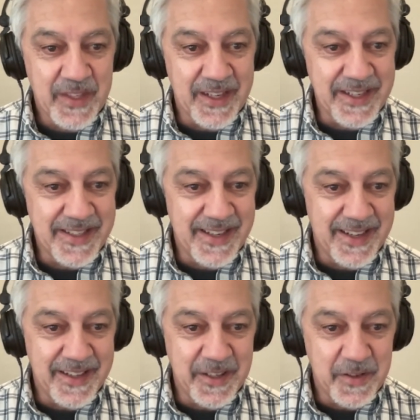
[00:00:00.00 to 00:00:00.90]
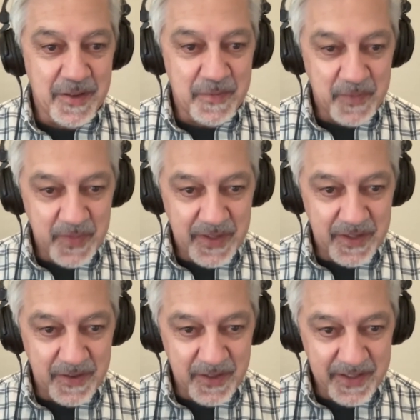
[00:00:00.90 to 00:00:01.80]
Like I said,
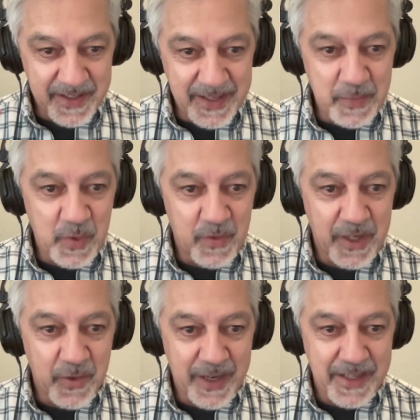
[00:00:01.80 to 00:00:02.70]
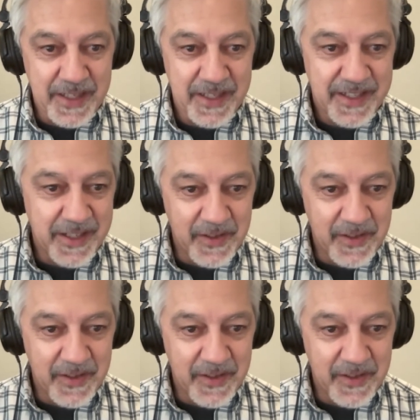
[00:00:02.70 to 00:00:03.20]
the simple requests,